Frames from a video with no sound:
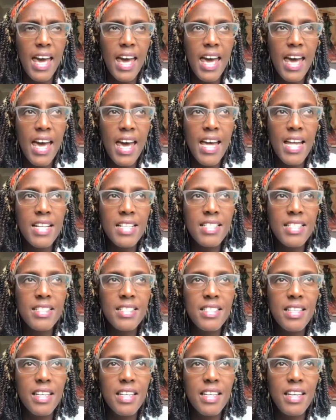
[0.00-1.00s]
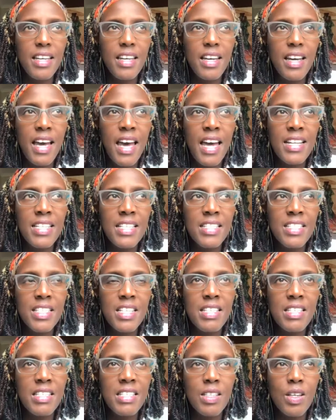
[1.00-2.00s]
and it
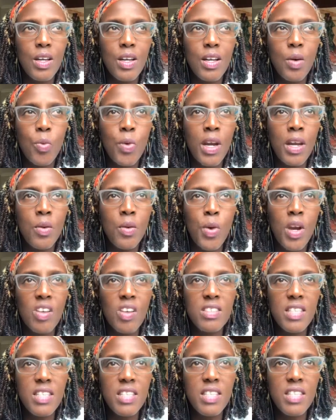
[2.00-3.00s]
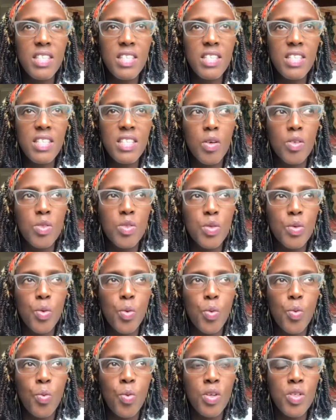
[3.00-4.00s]
just, when I was thinking about
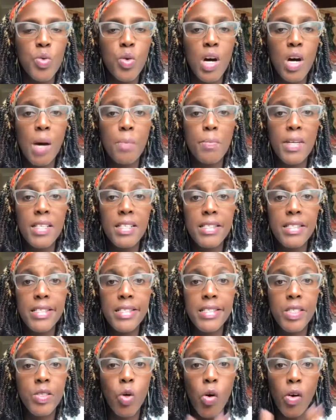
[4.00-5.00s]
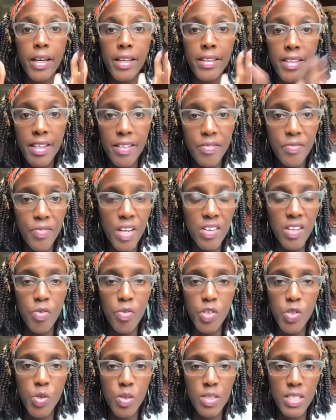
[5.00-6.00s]
what to come and talk in the very
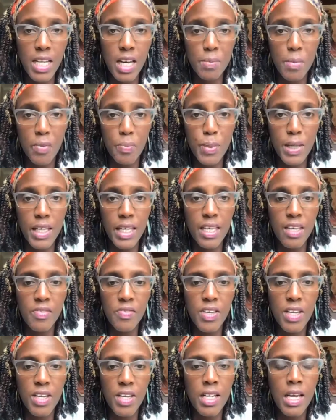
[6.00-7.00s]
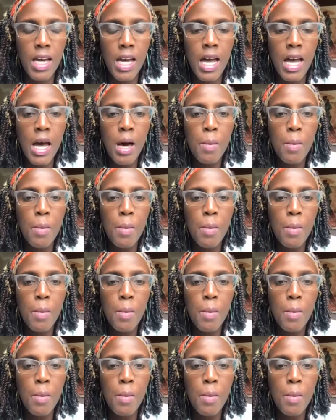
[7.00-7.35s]
short time I've been given,